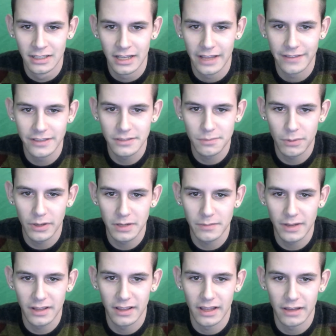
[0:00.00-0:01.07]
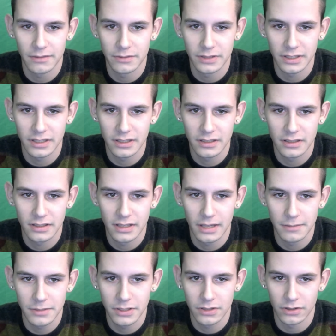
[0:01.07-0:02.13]
At this point in my life, when it came
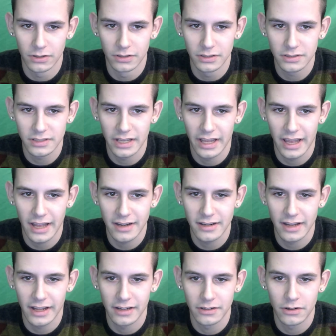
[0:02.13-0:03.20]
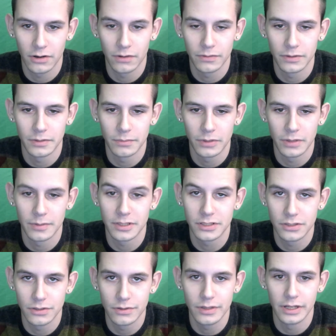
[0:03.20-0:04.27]
to girls, I hadn't had a girlfriend in pretty much
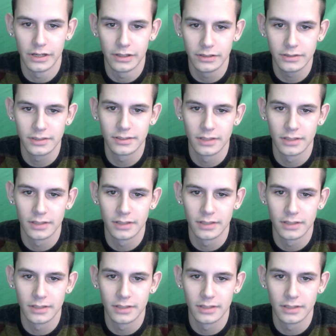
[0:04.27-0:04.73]
two years.